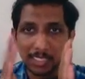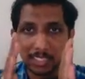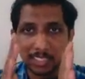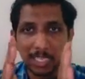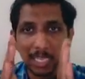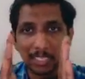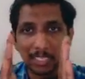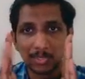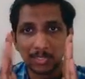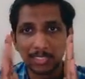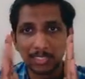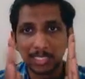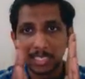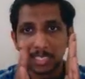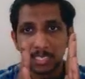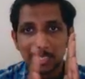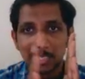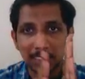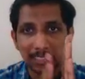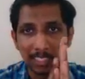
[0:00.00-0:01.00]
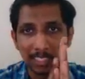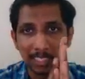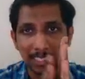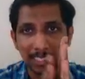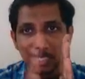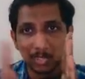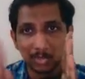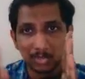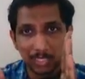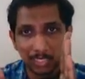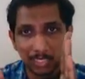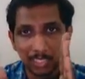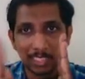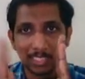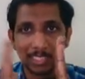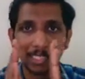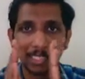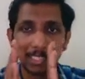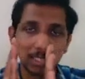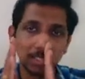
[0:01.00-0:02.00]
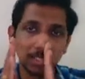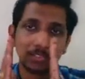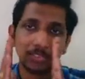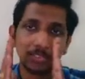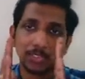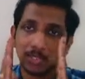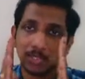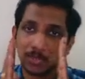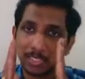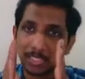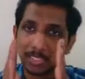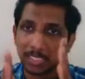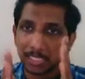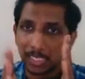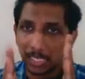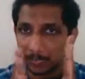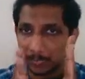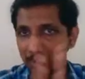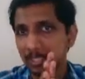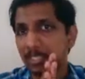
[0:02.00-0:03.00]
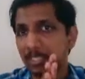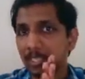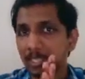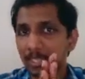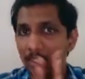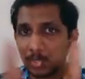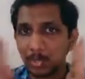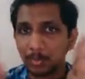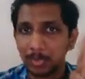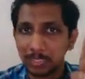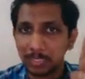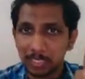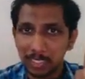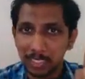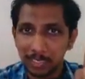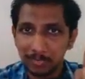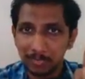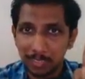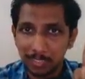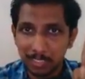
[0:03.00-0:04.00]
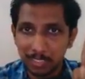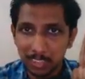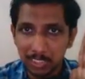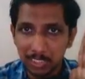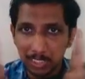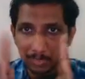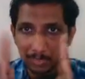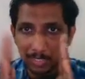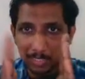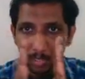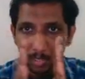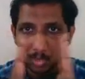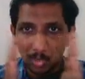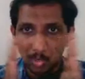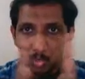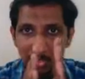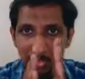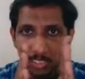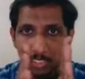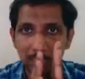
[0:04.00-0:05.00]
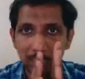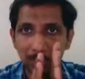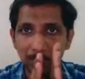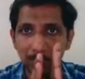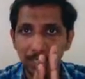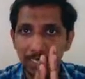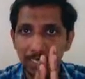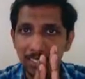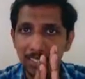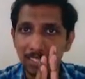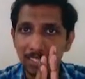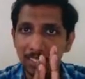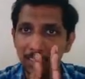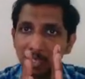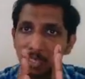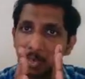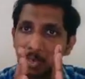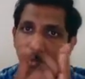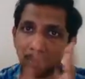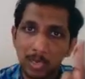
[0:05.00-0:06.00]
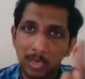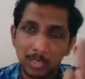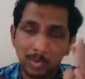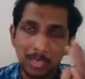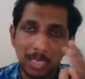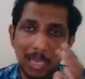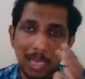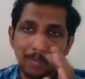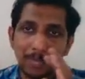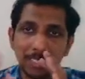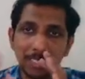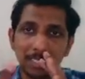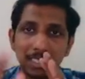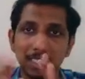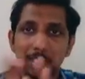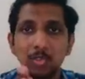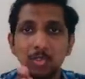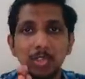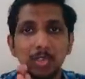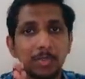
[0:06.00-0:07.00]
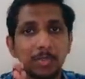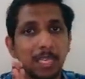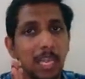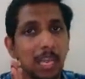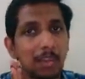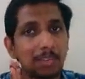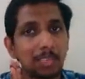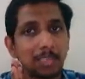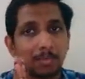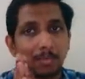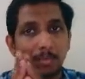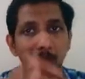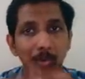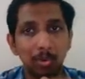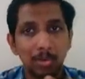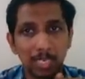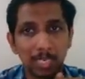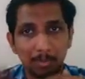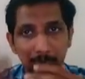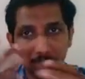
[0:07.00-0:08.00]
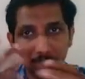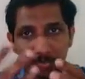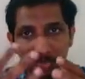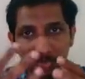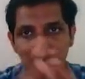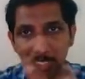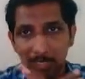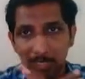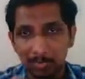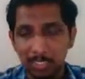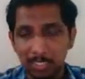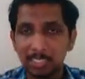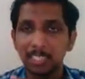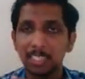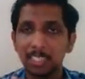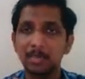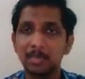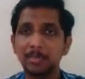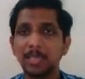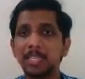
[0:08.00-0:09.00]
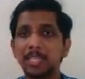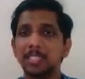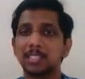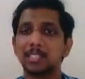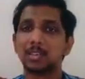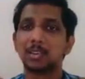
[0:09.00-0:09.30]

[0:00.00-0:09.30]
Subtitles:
is actually the center to center distance of your stirrups. So basically when the stirrups are closely spaced, what will happen is that you will be having more number of stirrups and thereby the